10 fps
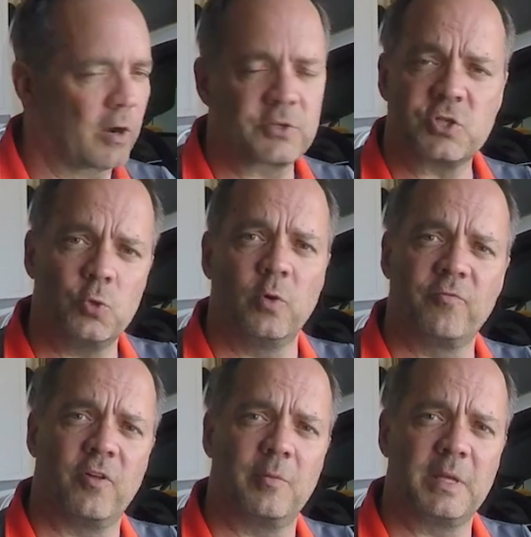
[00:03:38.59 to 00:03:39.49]
are 2
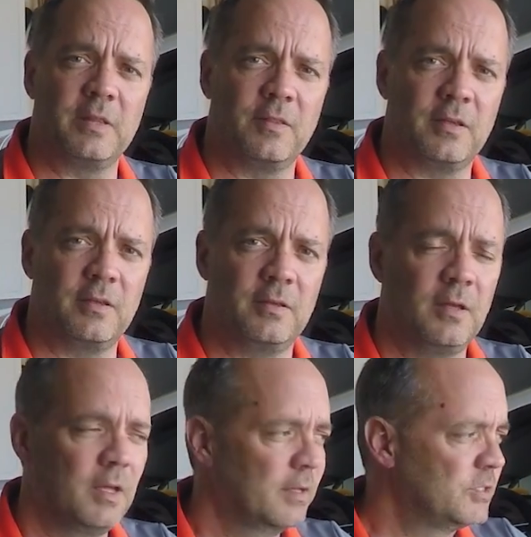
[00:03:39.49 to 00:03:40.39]
of them in the
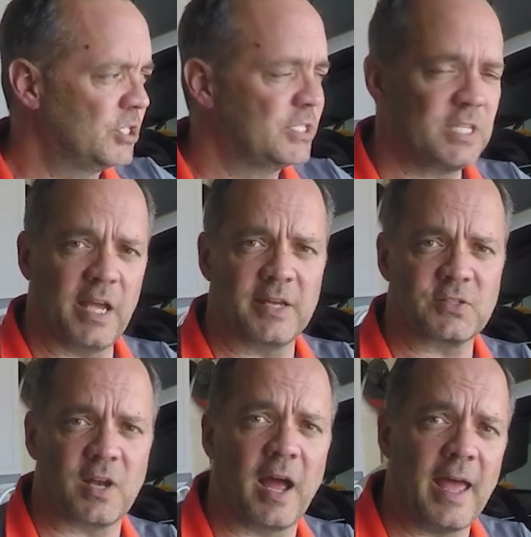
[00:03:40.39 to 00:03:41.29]
GTS
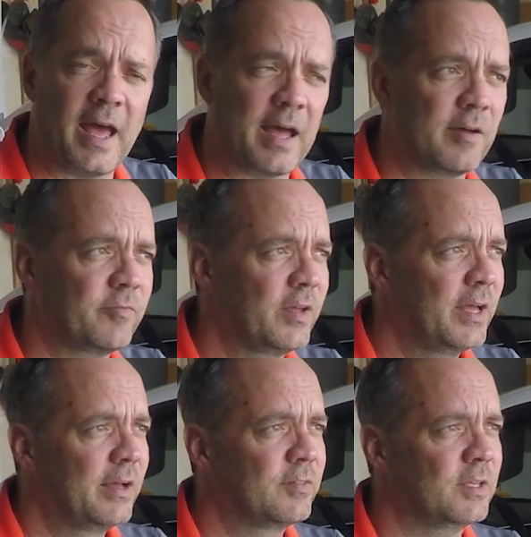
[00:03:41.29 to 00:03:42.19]
that I have.
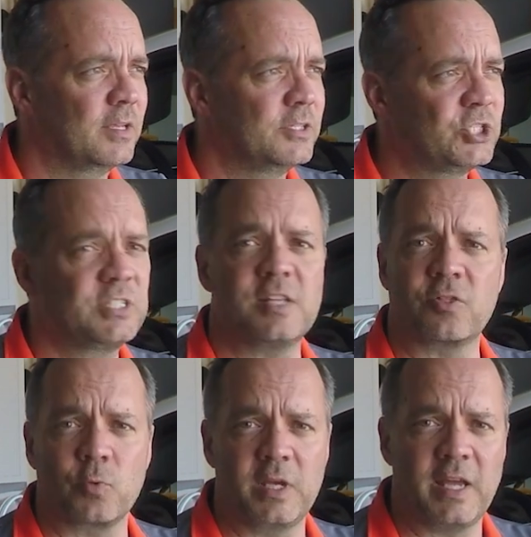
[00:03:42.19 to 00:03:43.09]
The
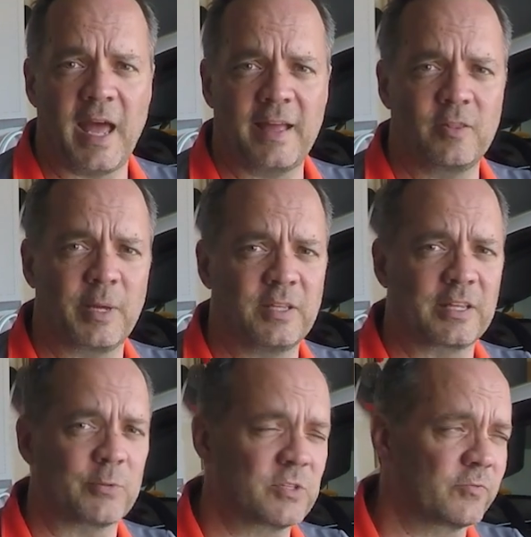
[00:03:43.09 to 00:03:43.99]
GT3 had them. I think
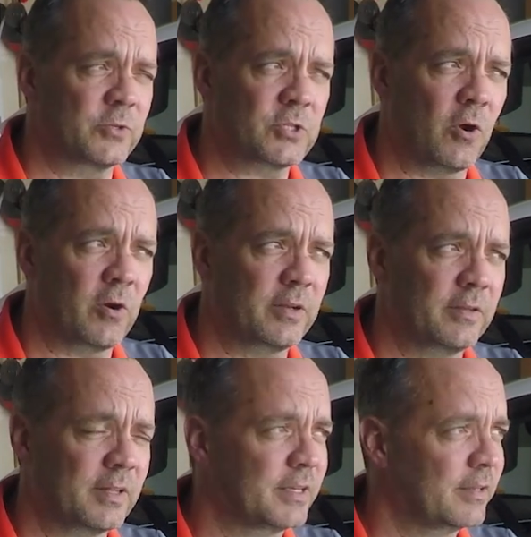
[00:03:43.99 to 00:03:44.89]
that was the first car
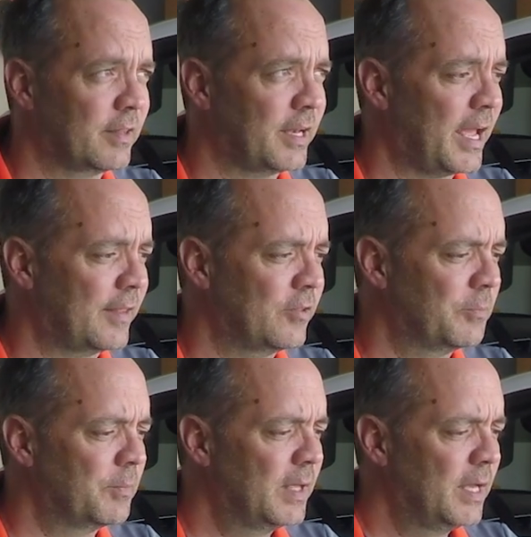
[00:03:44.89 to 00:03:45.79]
that had
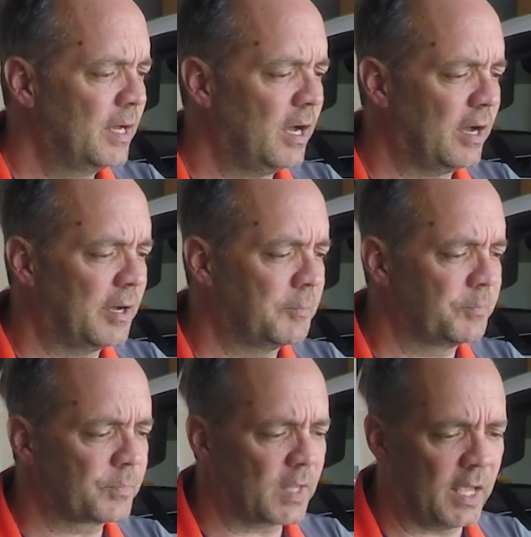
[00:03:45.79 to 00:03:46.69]
them.
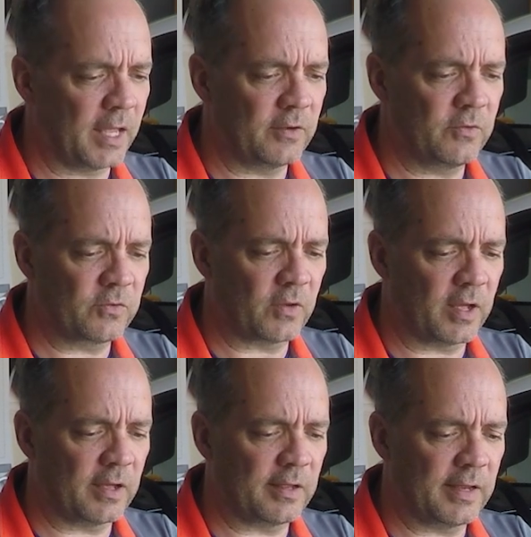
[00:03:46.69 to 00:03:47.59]

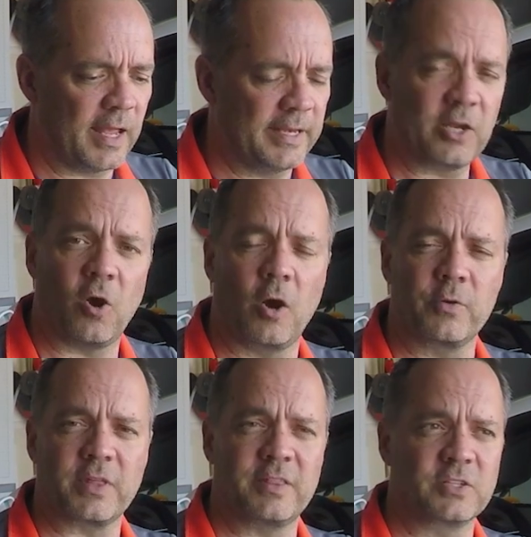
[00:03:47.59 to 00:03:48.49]
Any car
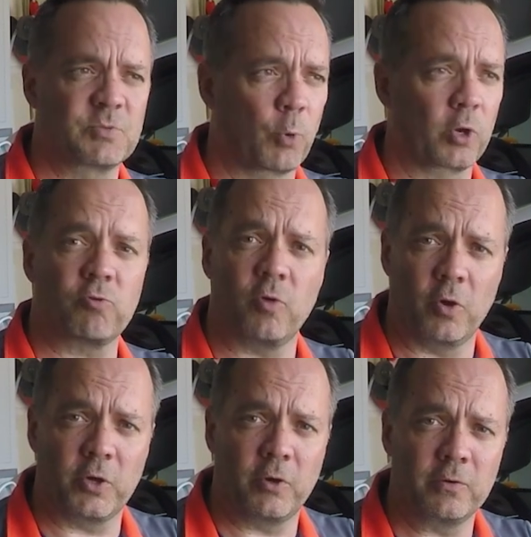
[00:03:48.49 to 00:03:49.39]
with, I think, Sport
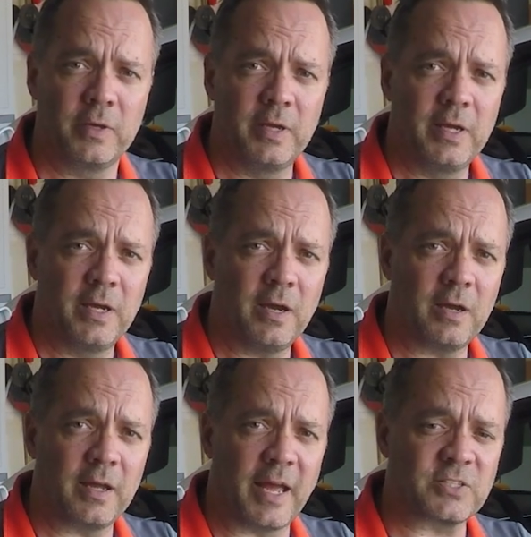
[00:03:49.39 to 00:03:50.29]
Chrono
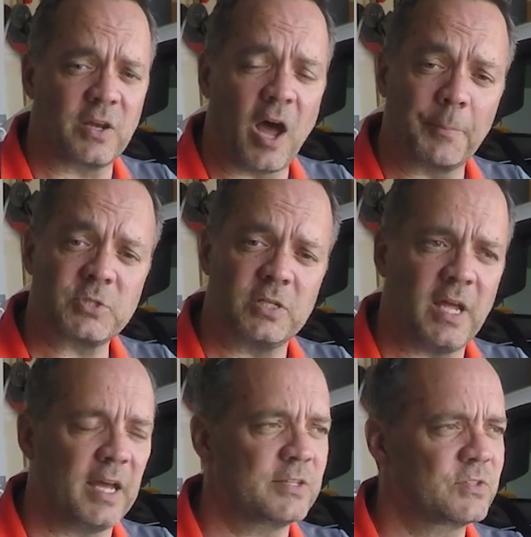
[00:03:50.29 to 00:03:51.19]
as an option
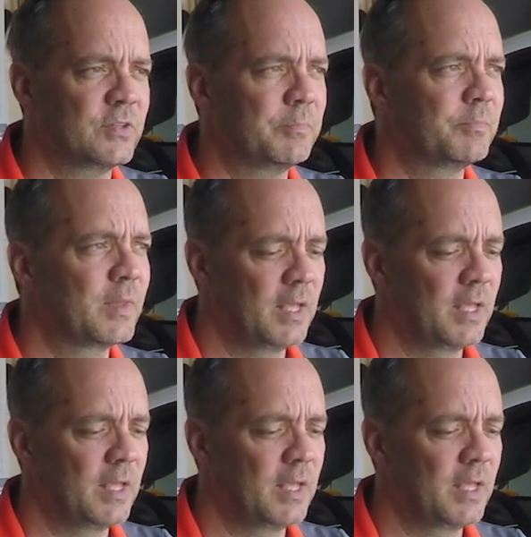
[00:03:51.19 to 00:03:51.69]
has them.